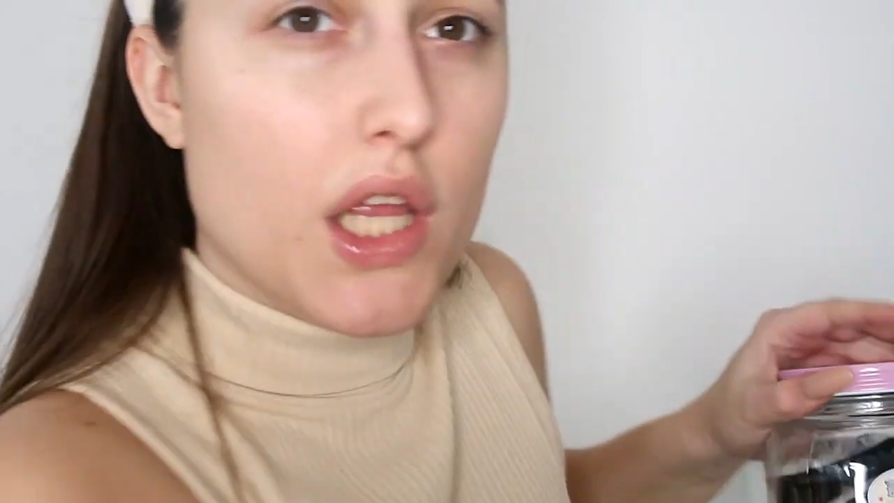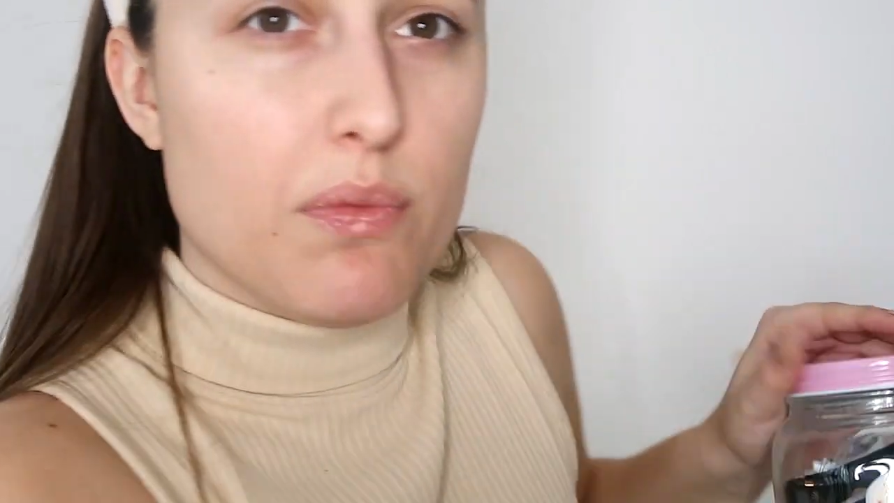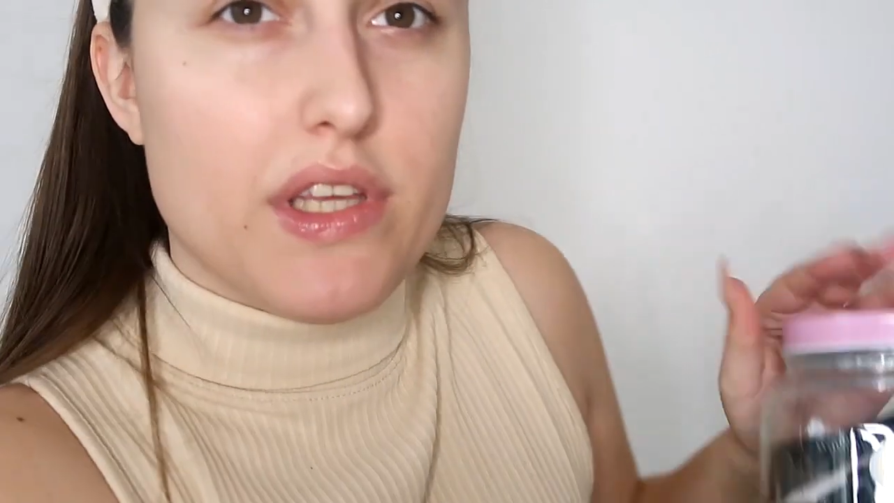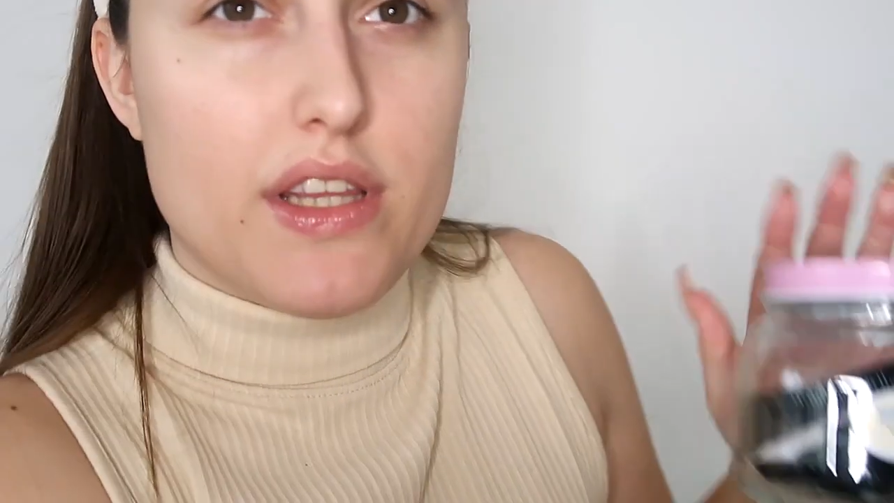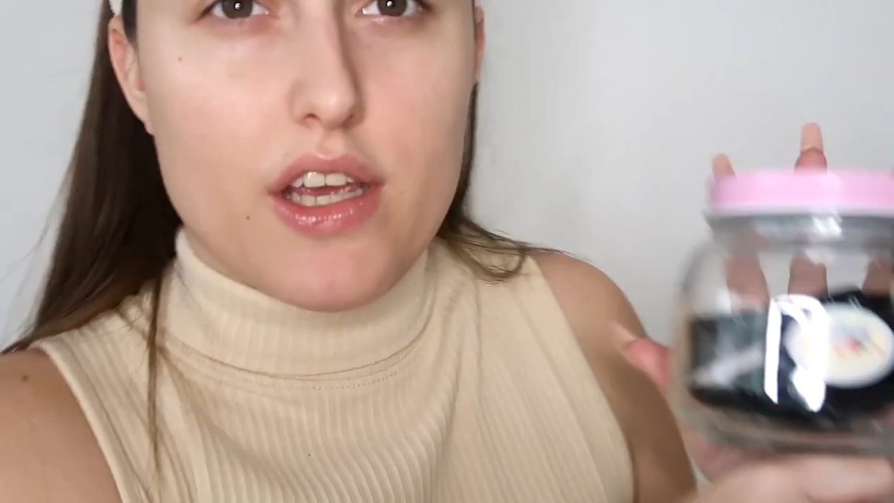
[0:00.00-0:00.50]

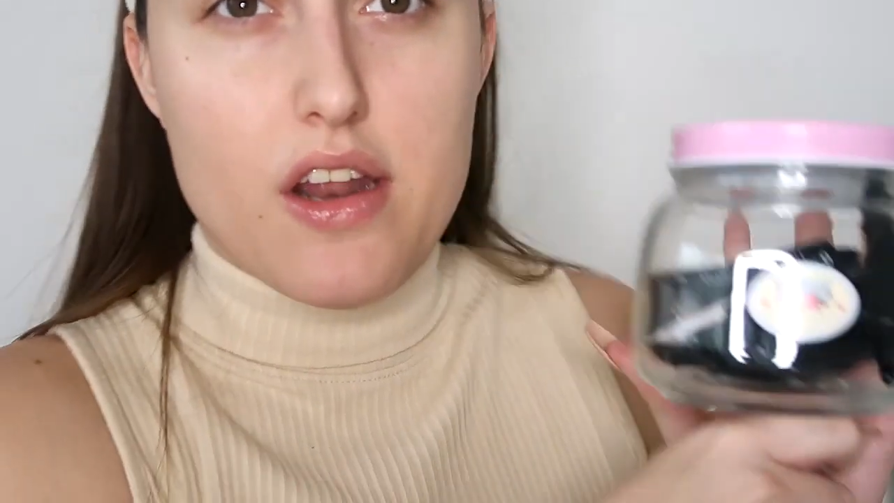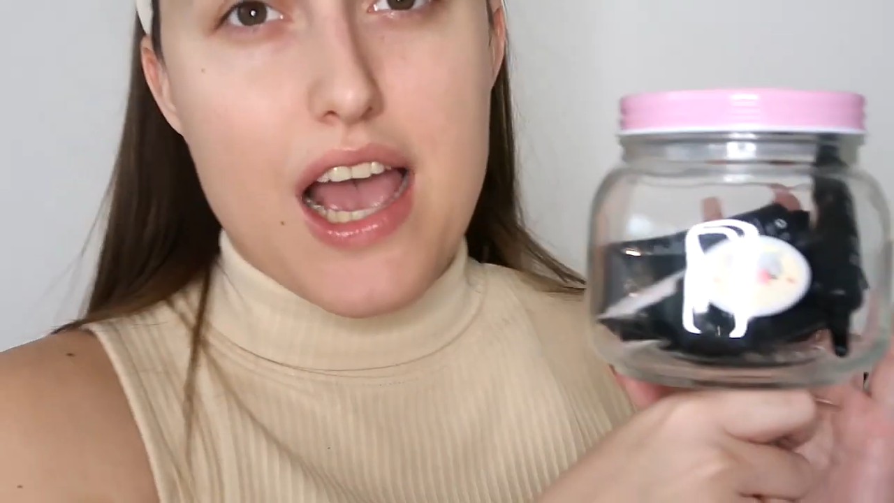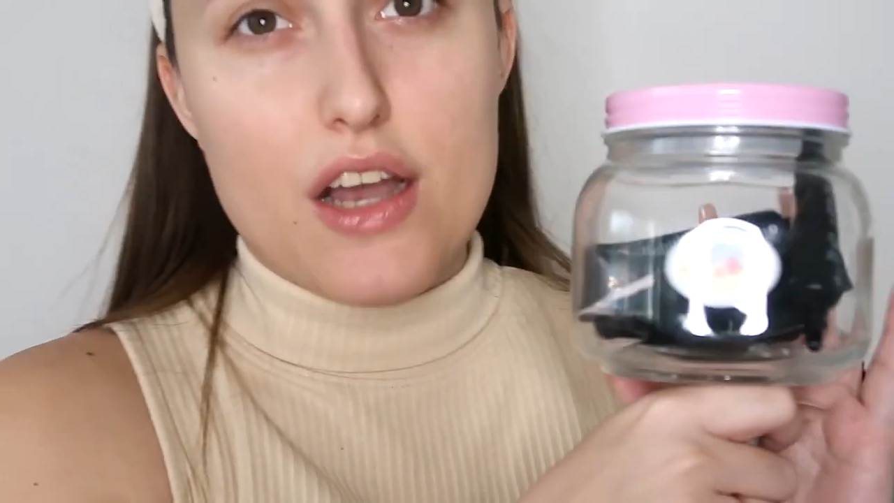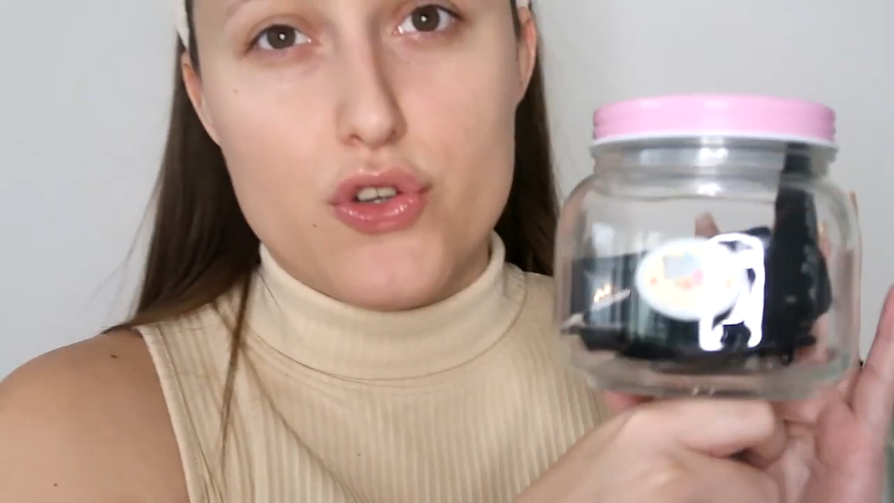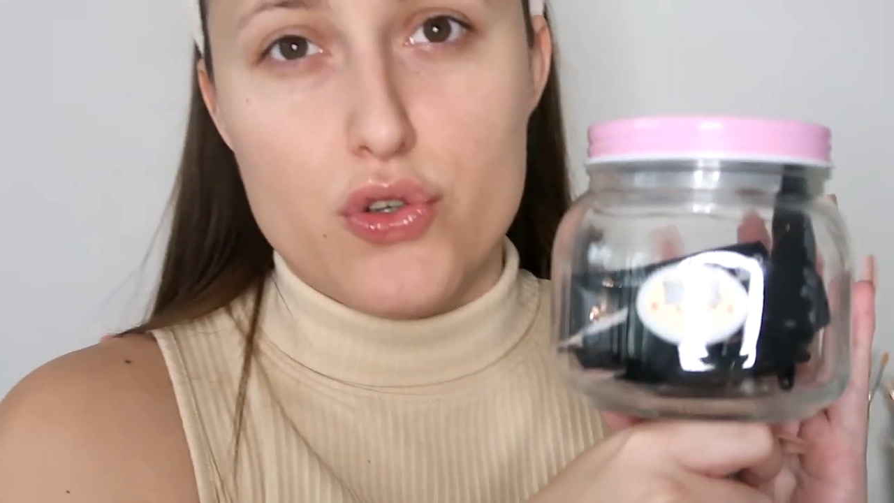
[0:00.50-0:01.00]
with an
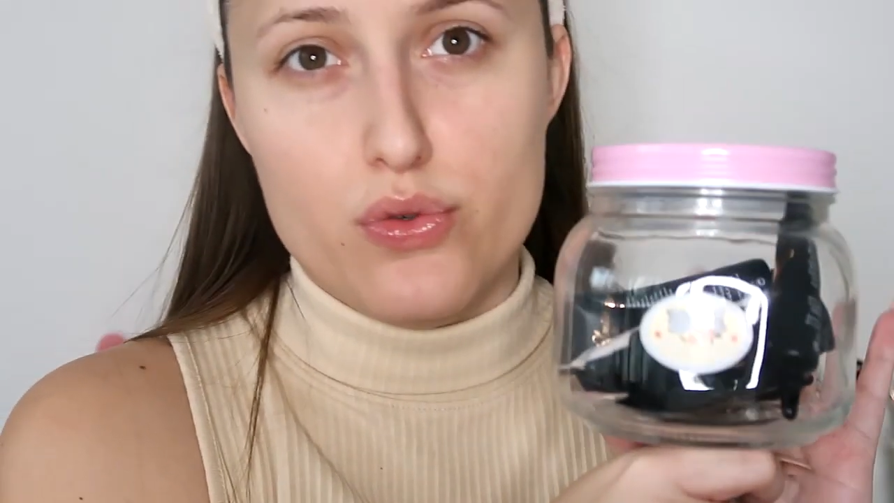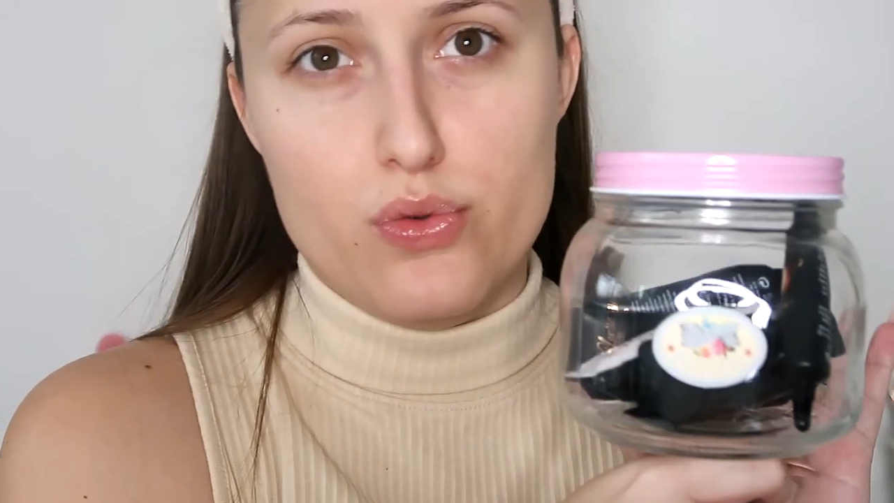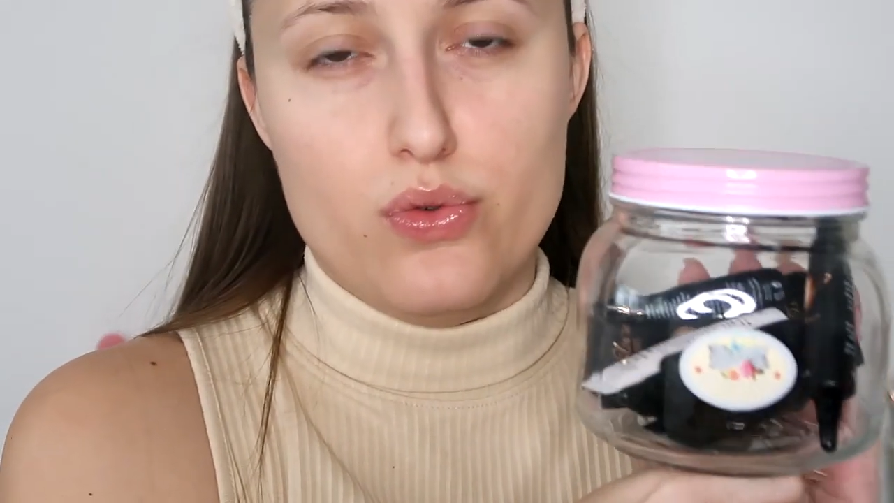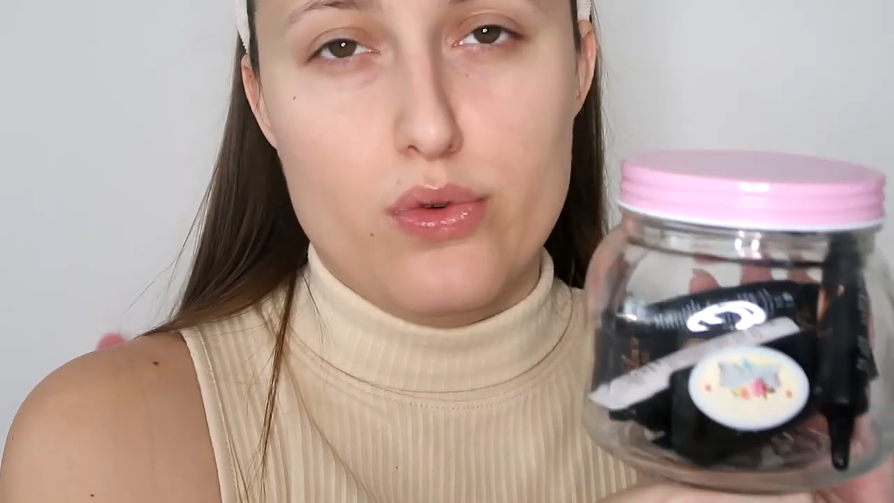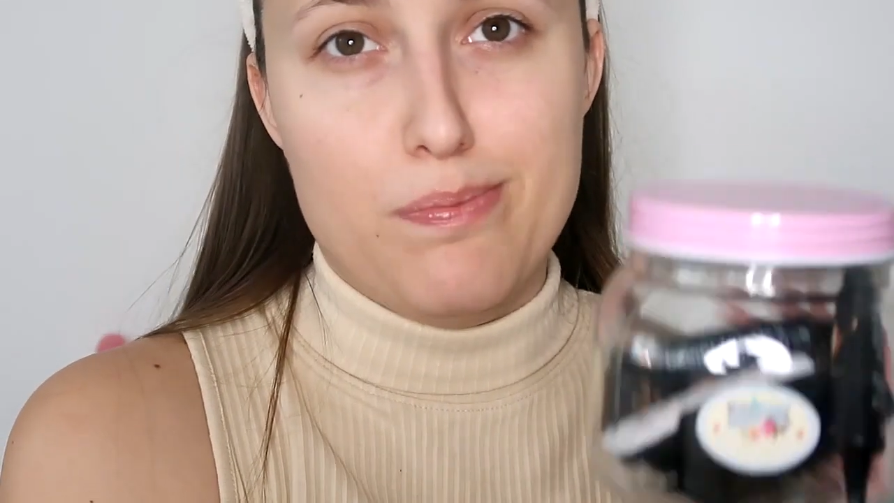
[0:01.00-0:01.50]
actual